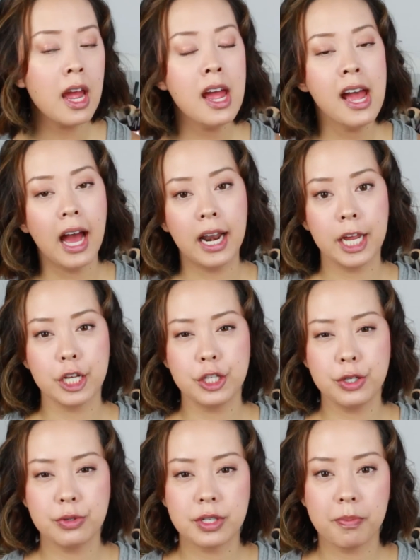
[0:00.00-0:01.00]
and I could
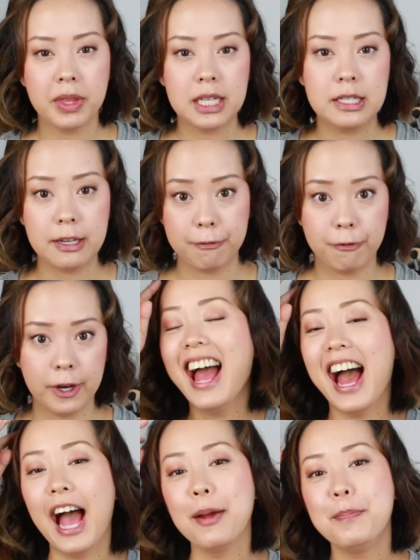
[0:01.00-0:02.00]
do something different.
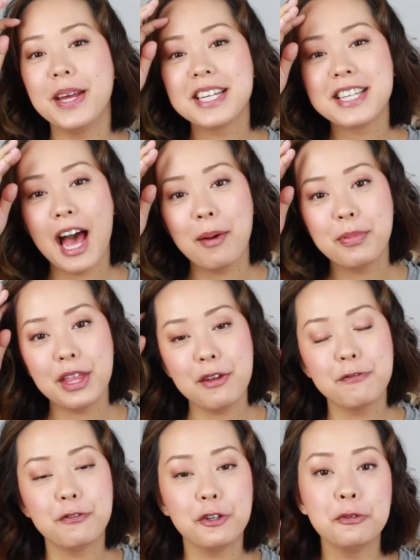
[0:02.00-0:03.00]
I picked up the
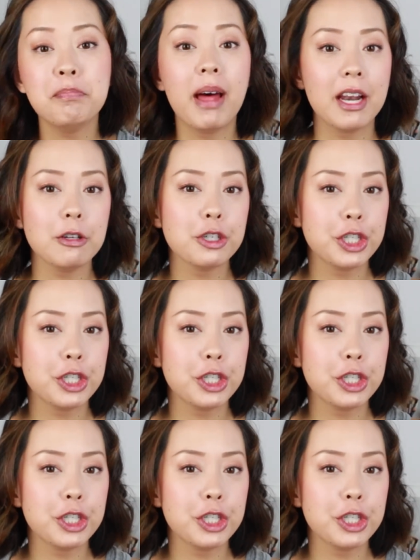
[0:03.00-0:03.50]
Full Metal